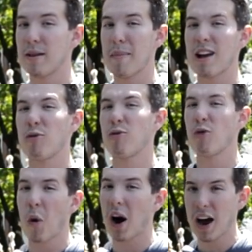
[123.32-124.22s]
to make
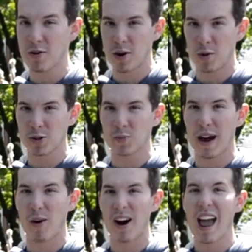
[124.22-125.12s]
four hundred
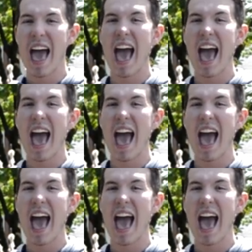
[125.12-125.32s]
horsepower